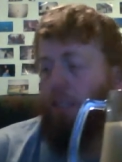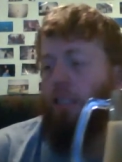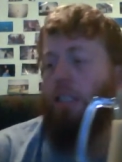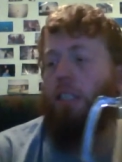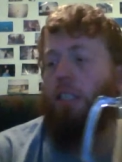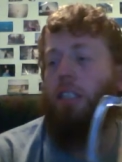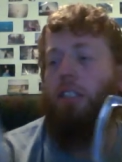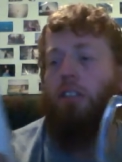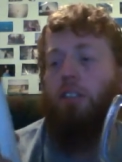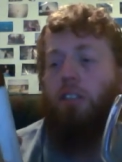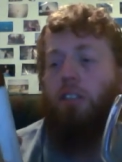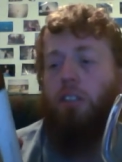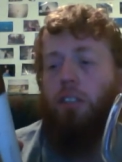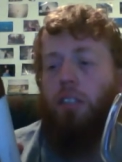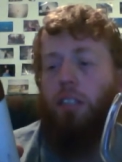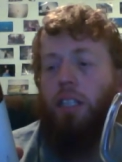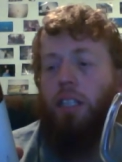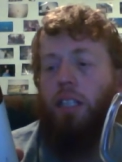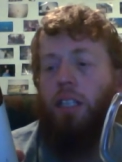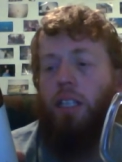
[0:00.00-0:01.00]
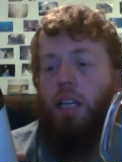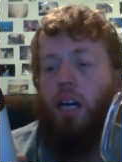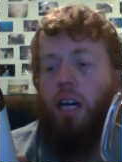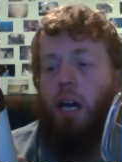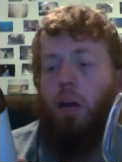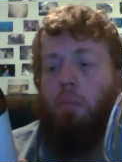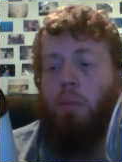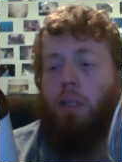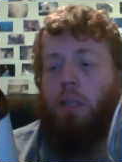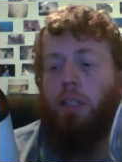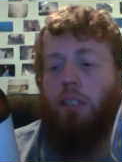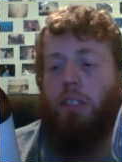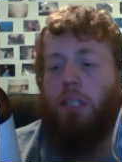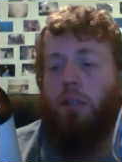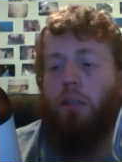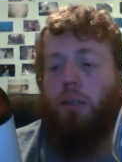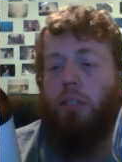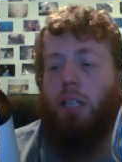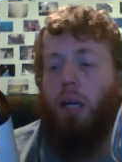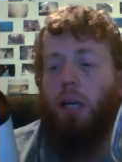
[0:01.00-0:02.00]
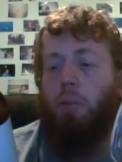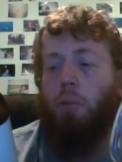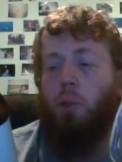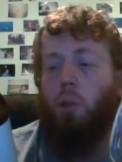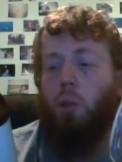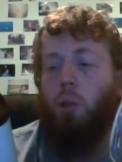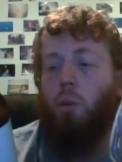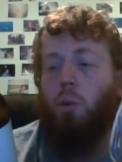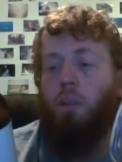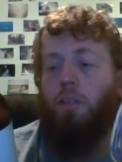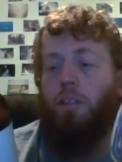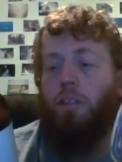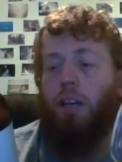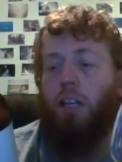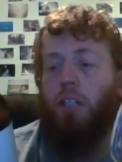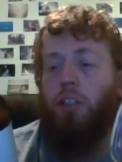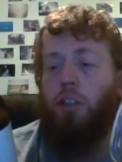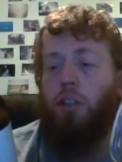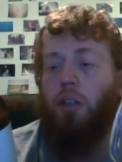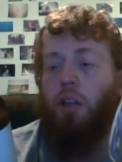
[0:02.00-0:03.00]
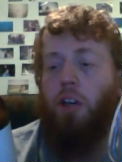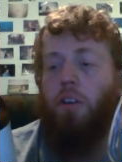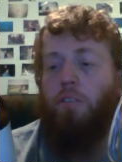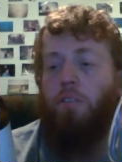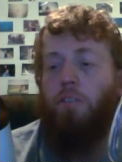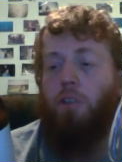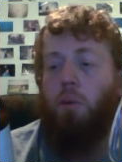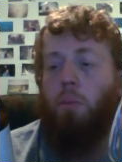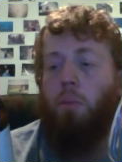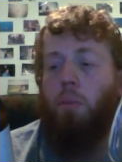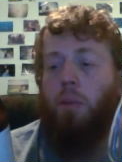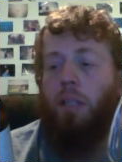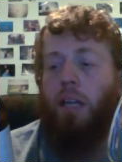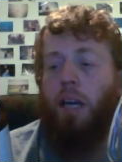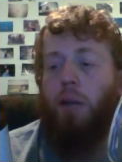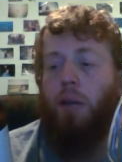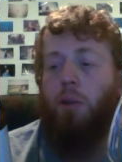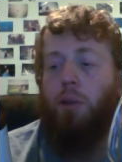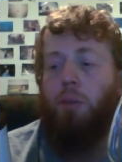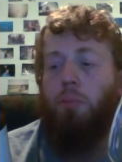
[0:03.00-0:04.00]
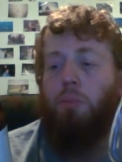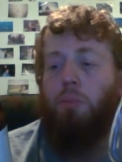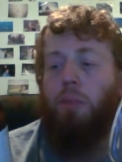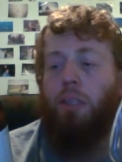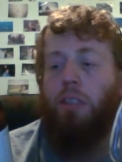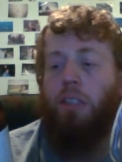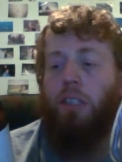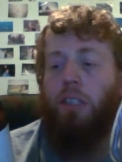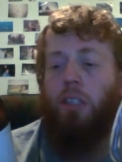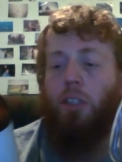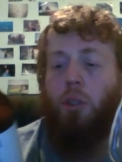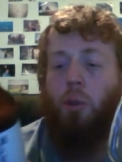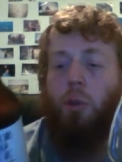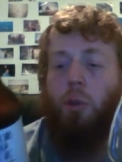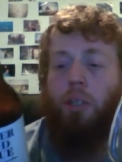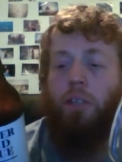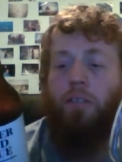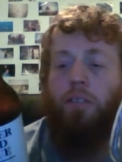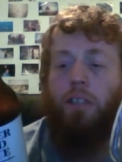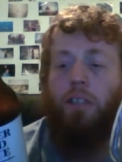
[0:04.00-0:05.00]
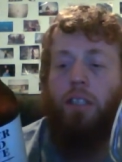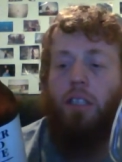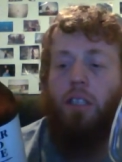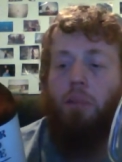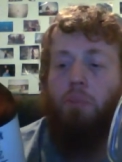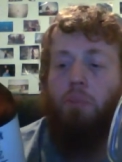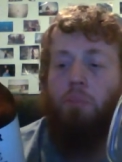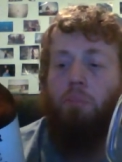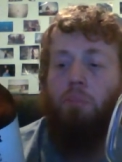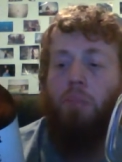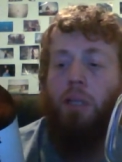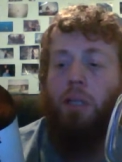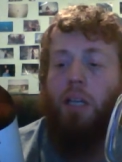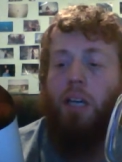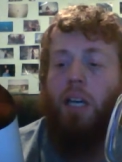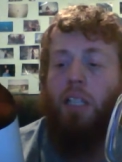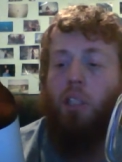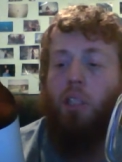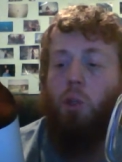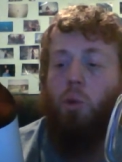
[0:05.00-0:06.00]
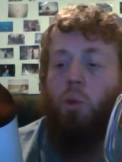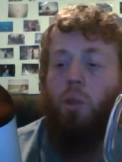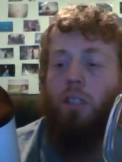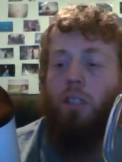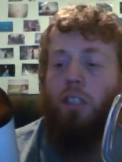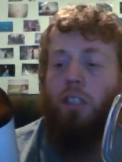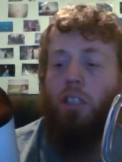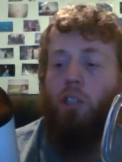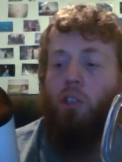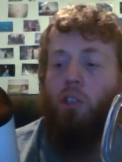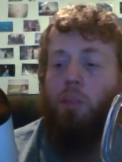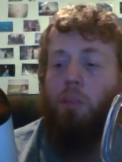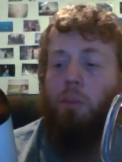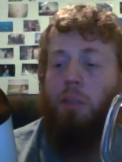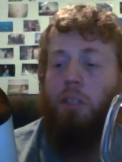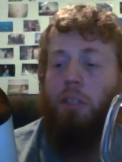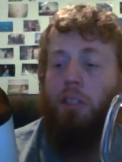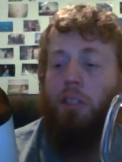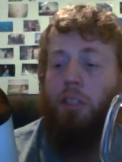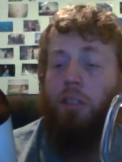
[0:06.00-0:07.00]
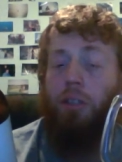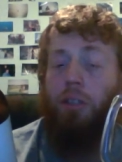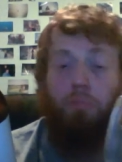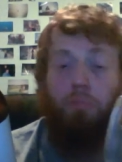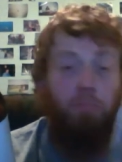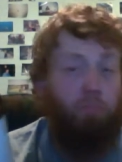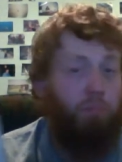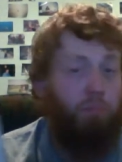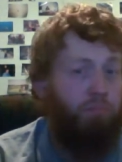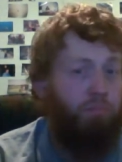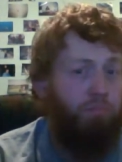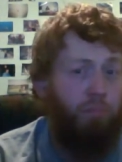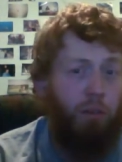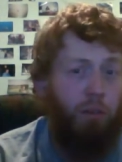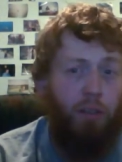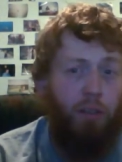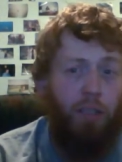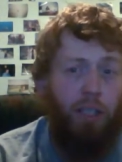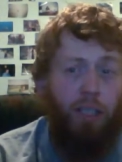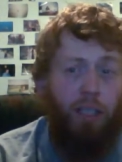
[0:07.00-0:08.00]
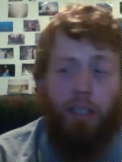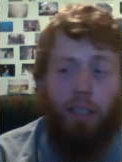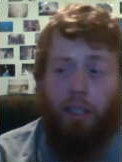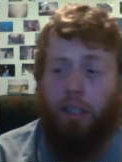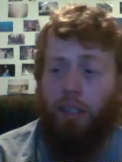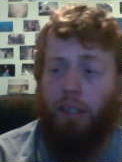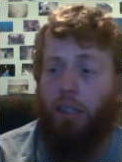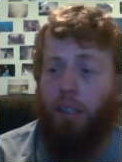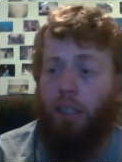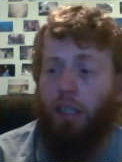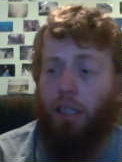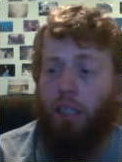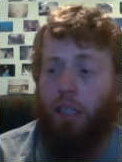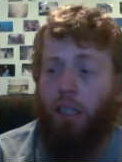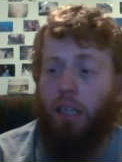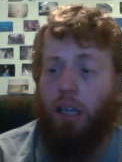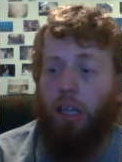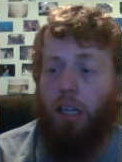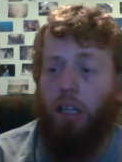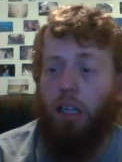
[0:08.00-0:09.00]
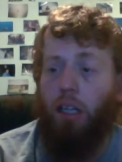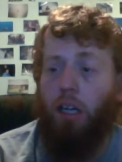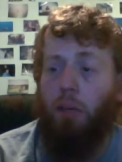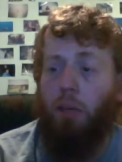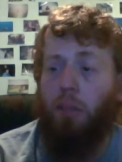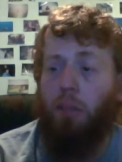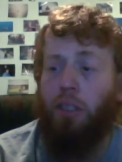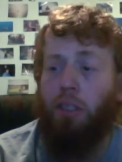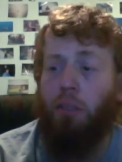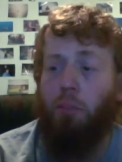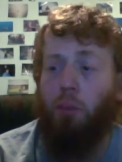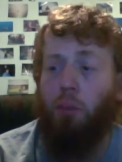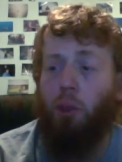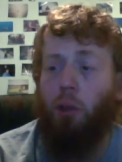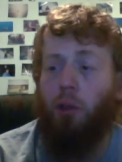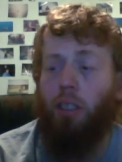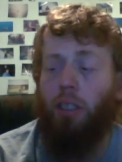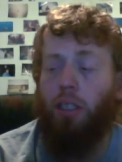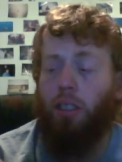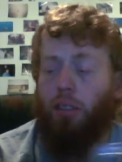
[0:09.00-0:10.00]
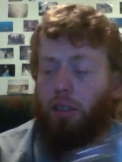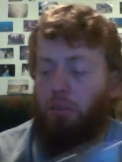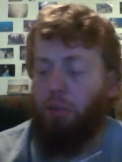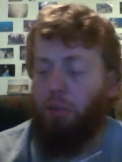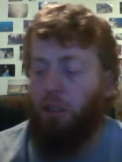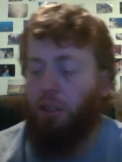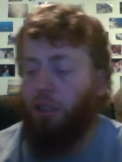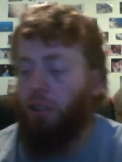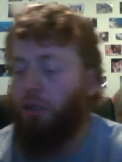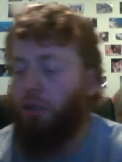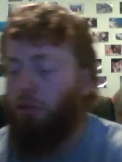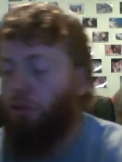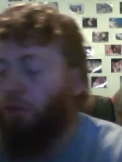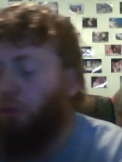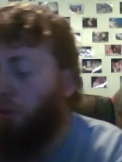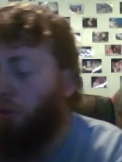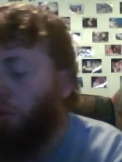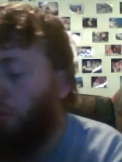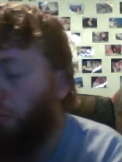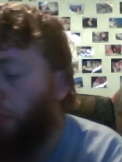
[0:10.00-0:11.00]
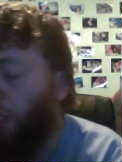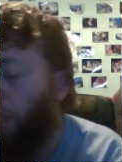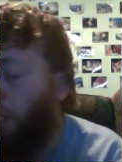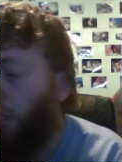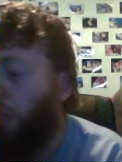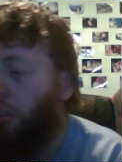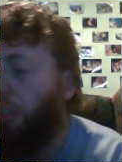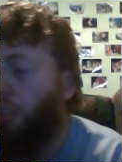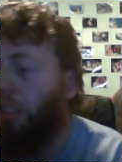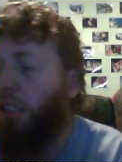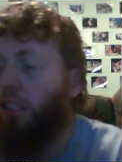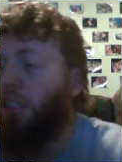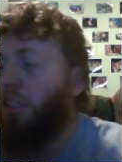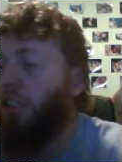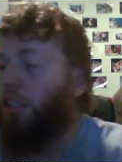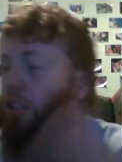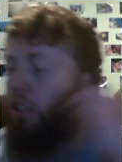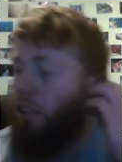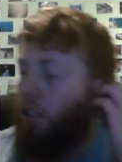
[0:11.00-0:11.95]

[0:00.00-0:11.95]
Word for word: it does say uh, milk stouts are brewed with sugar from cow's milk to give the beer a sweet, creamy tone. Definitely getting that. Uh, Bristol Breweries, still, from the kitchen,